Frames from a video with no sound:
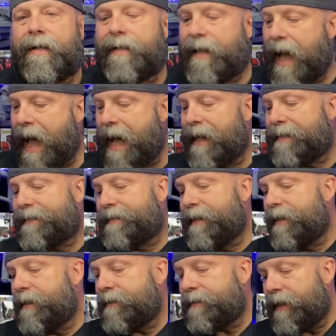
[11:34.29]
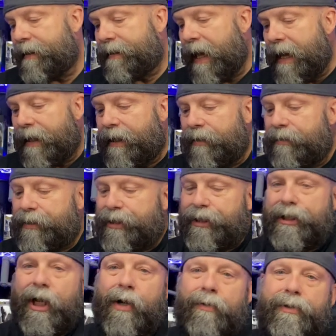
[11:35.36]
Guys, seriously, thank you
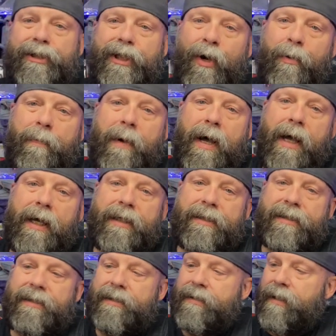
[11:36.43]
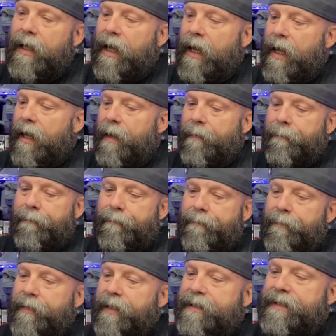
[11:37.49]
so, so much. Um,
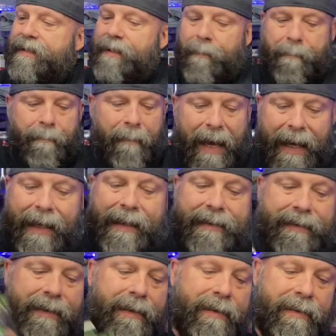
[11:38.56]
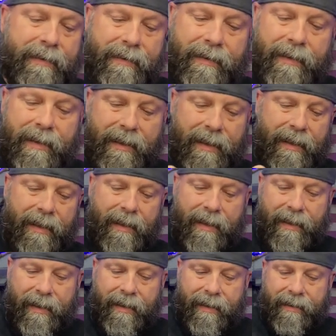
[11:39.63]
this is amazing.
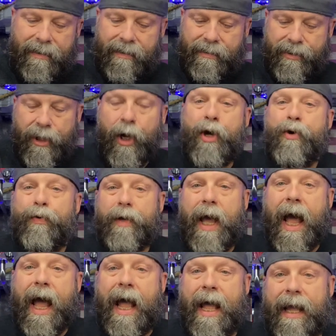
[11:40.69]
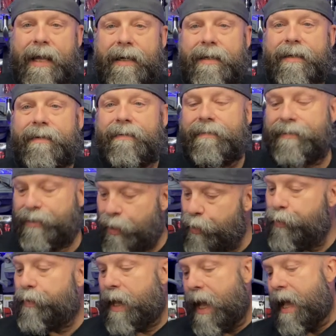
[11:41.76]
Too kind.
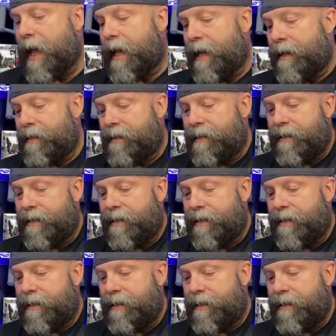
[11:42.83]
Too kind.